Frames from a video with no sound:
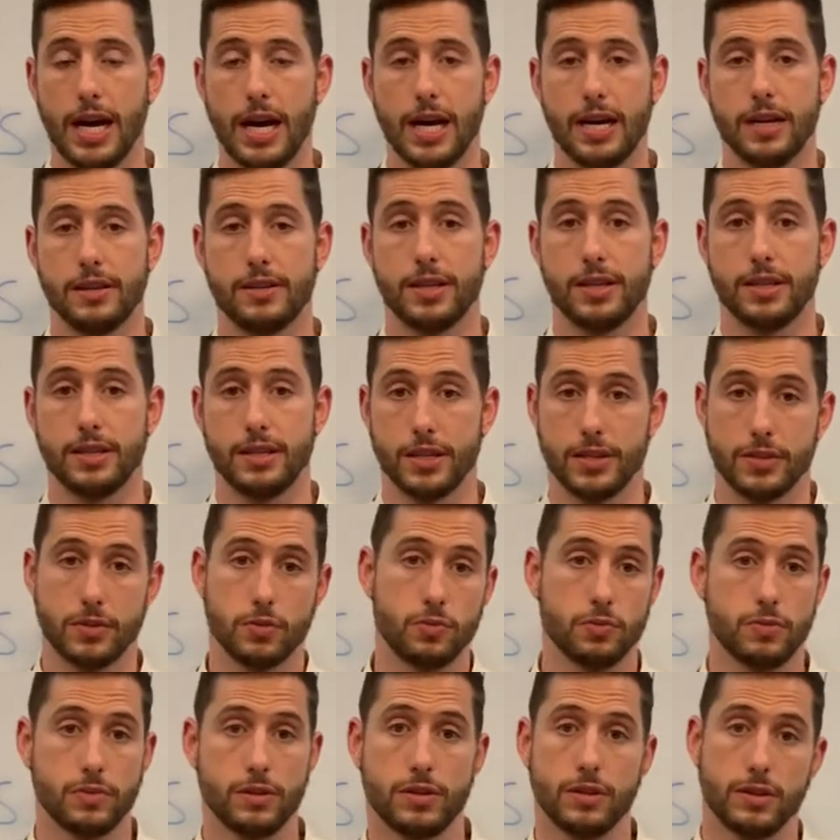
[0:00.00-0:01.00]
uh, that does
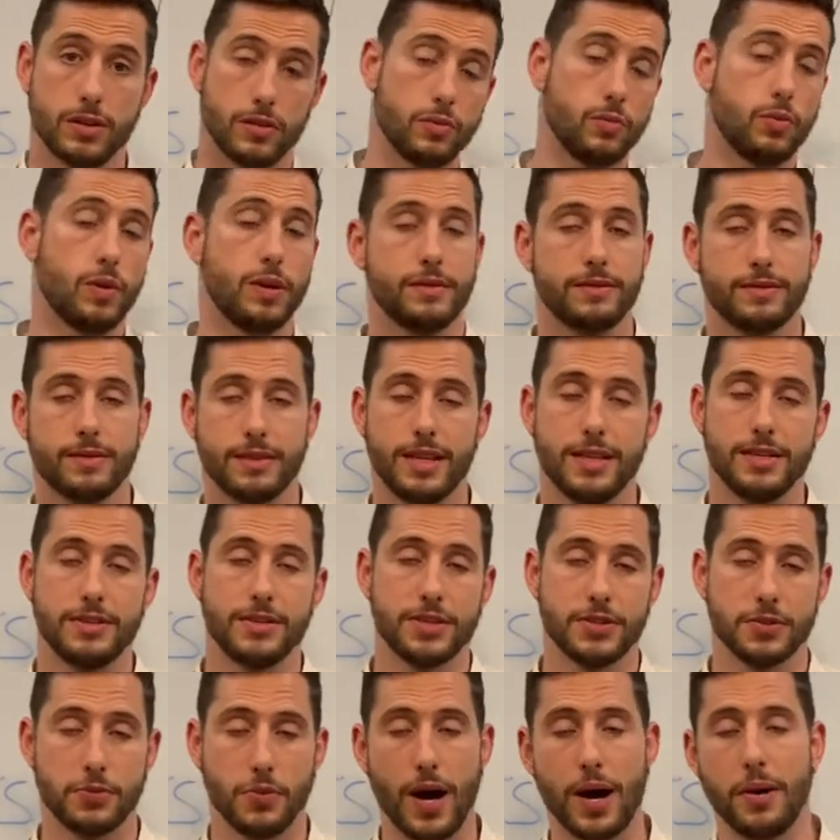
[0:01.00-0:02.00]
that
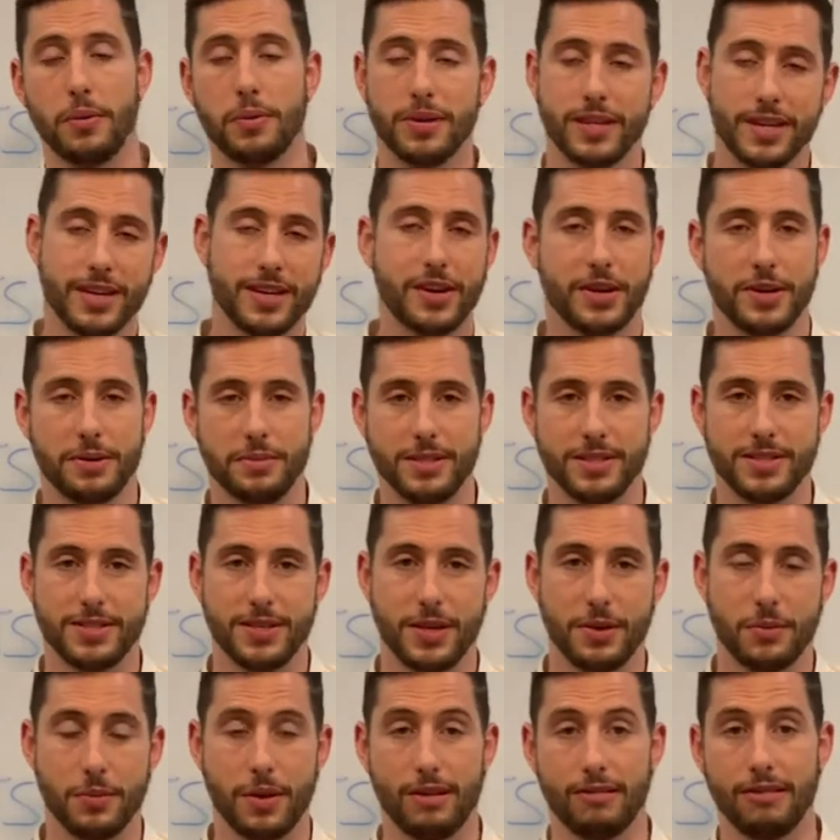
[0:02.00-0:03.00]
does well when the economy is
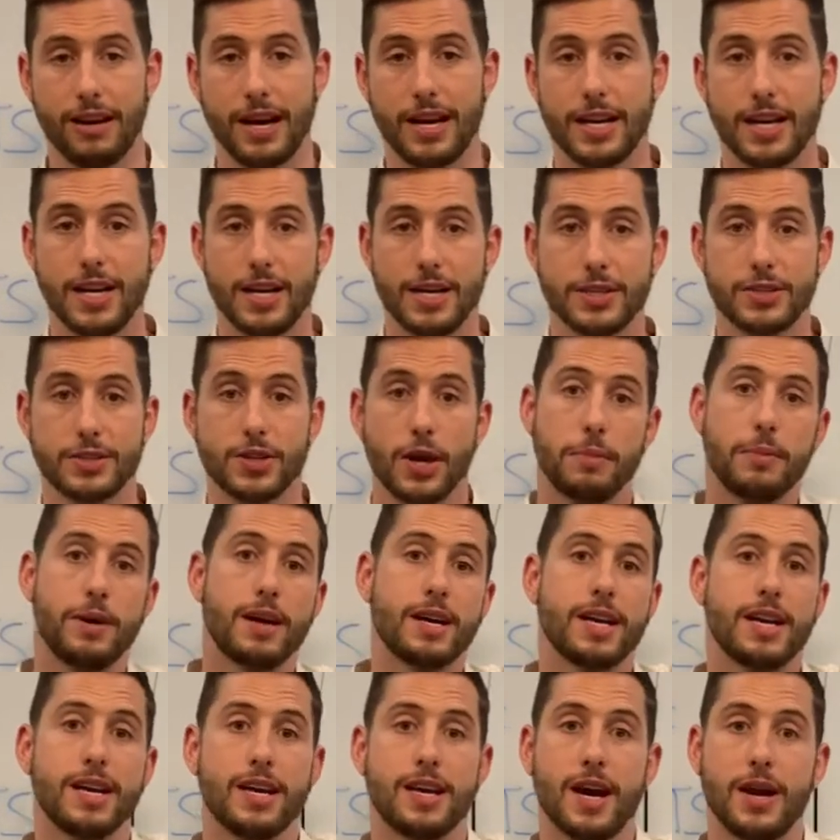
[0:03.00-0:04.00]
doing well, right? Stock
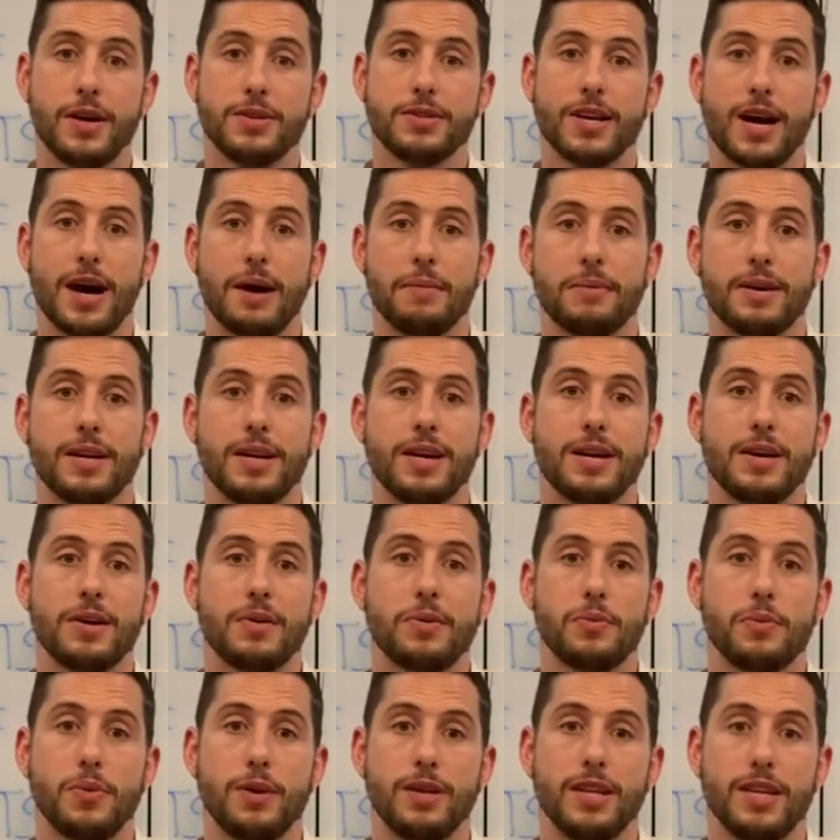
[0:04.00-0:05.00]
market goes up
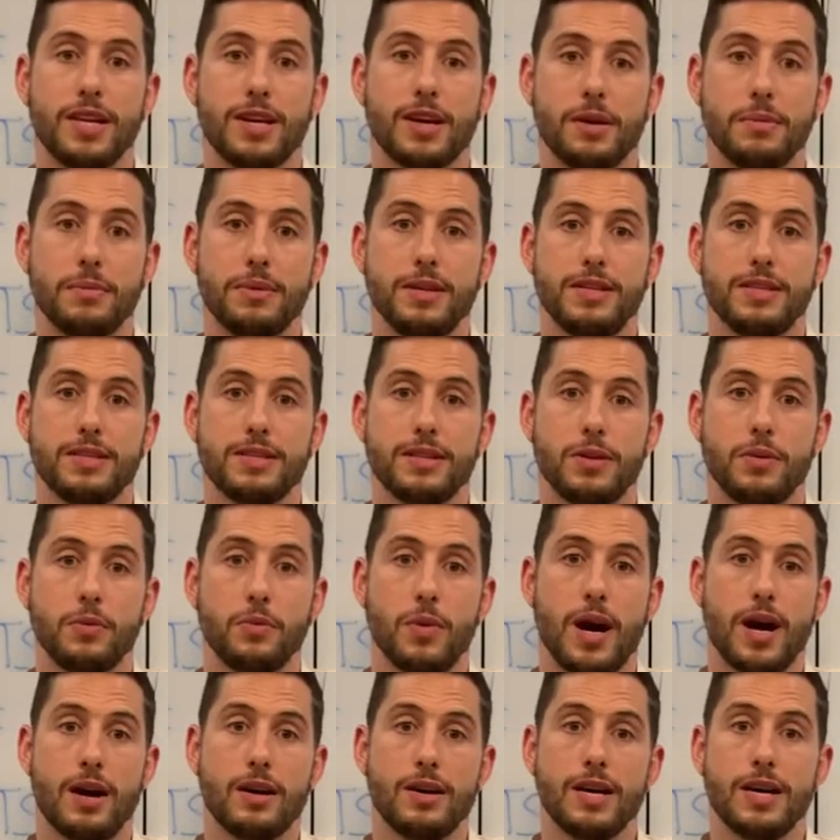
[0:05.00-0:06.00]
when the economy is doing
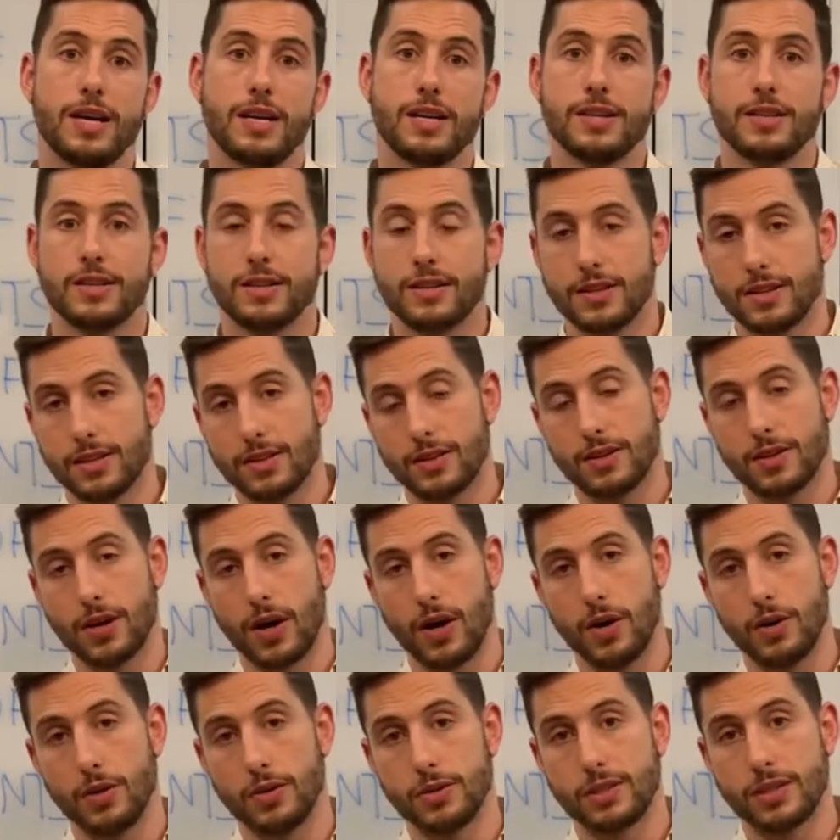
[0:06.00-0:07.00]
well.
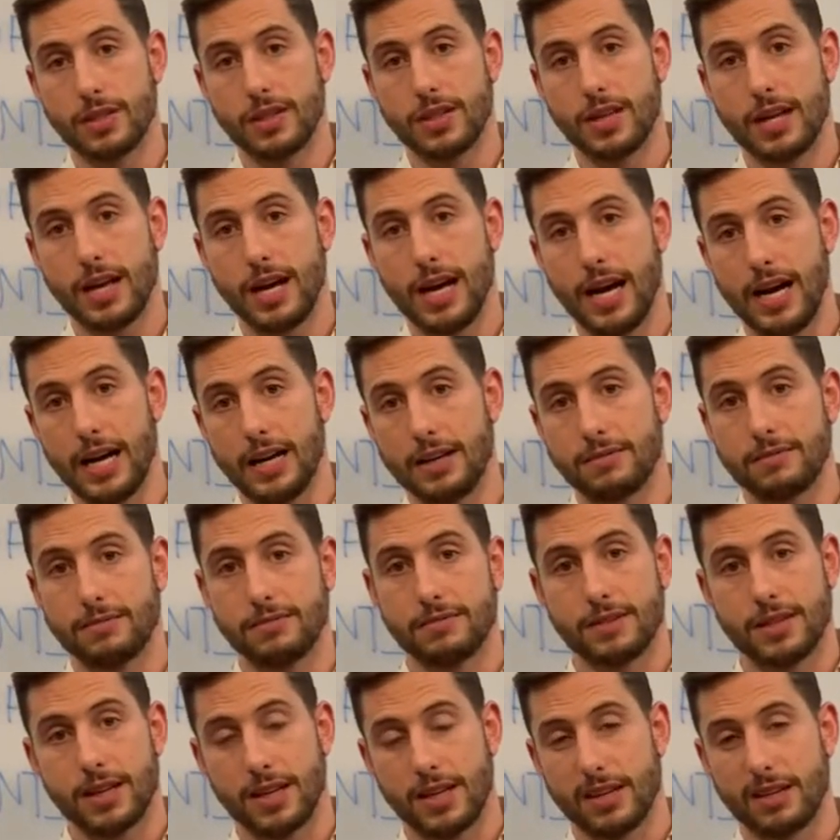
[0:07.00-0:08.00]
Gold uh,
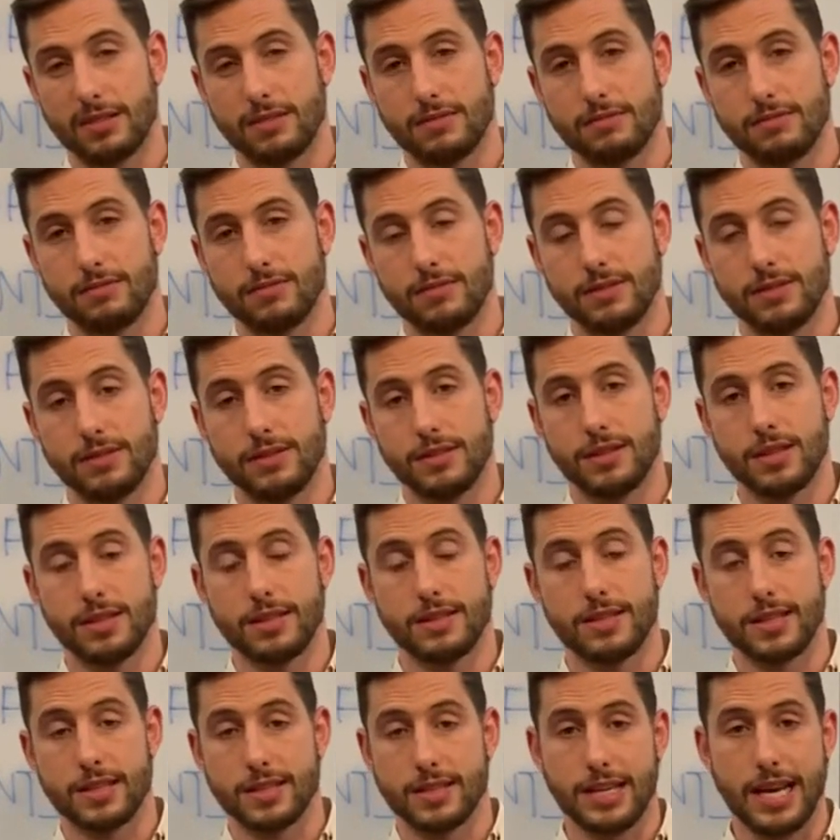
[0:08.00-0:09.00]
kind
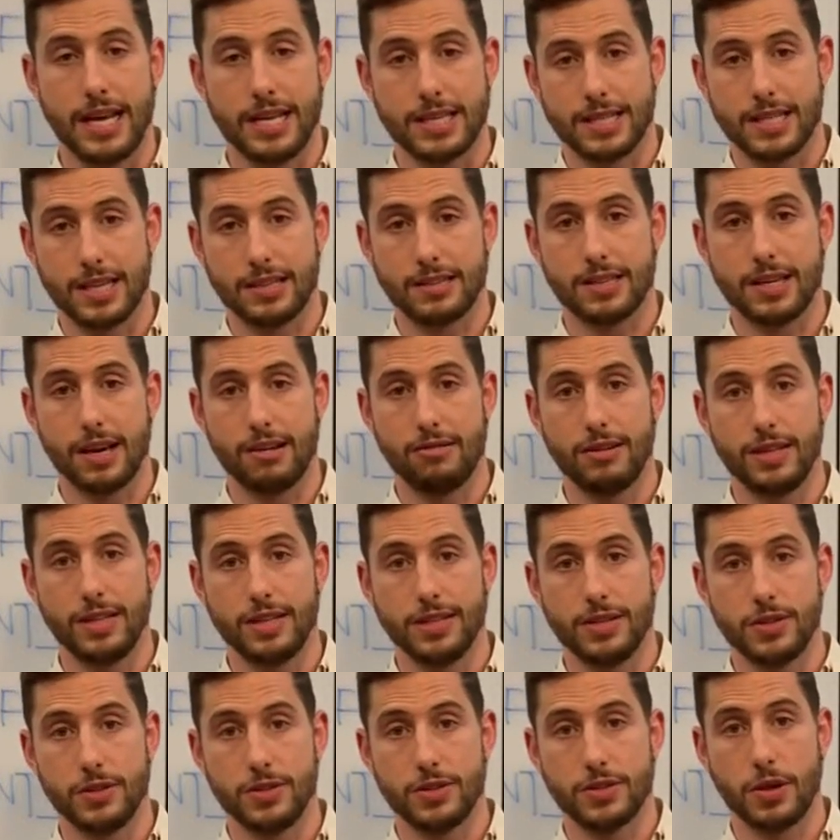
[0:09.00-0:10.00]
of doesn't necessarily
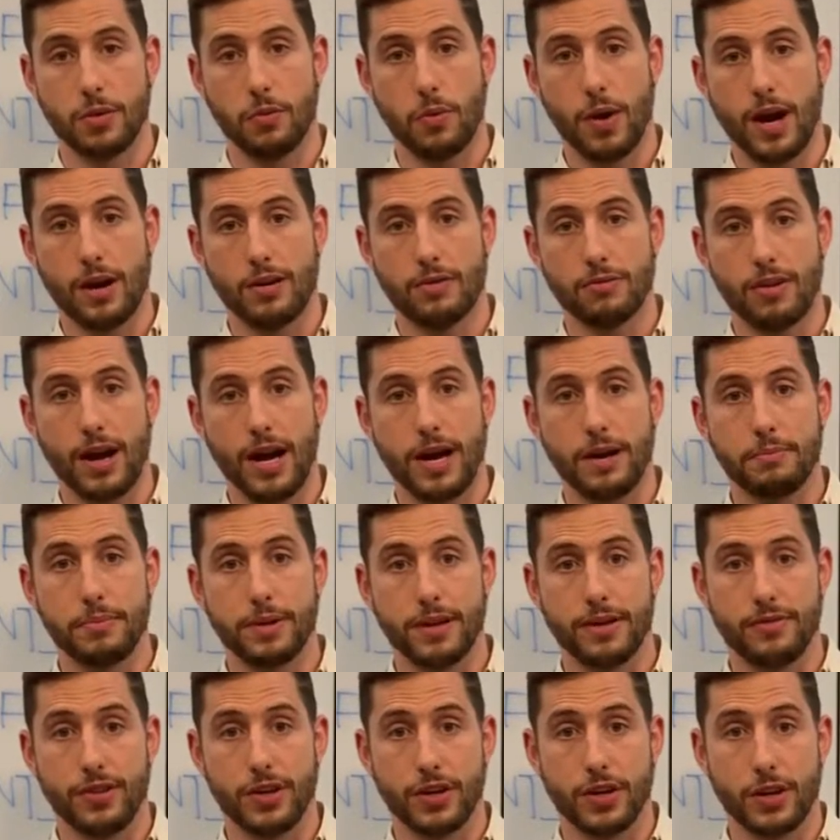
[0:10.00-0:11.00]
do so well, right?
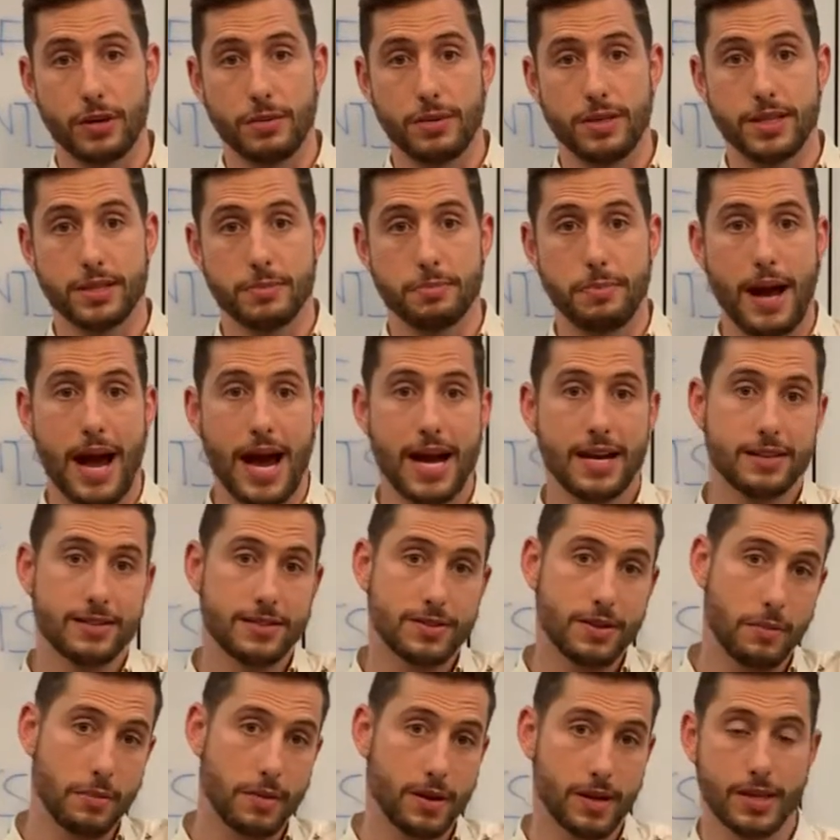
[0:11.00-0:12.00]
But if the economy does bad,
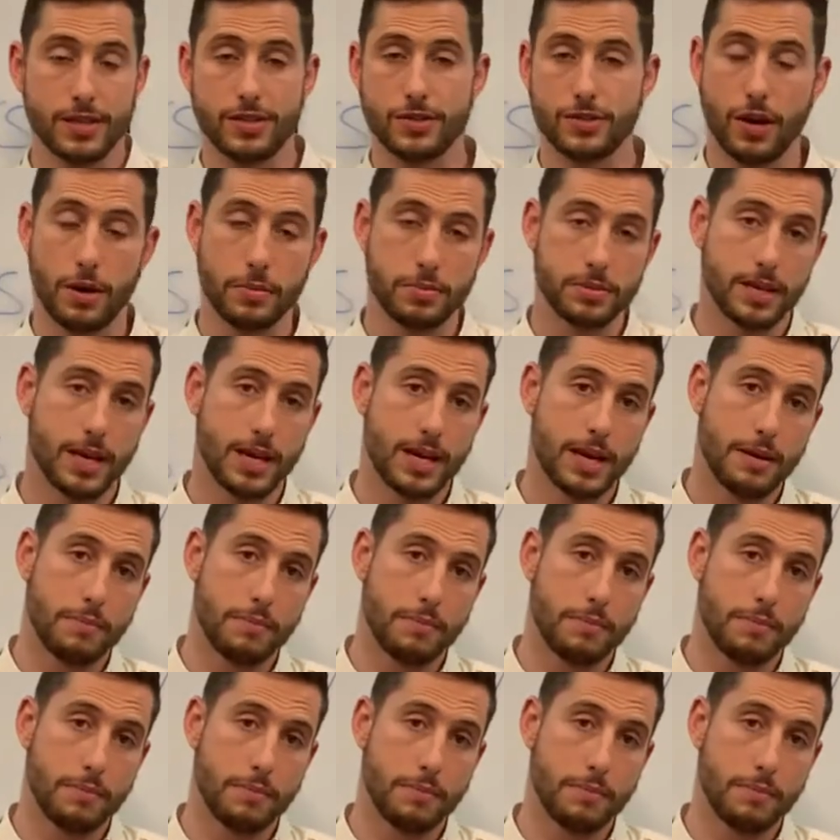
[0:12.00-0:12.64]
stock market drops,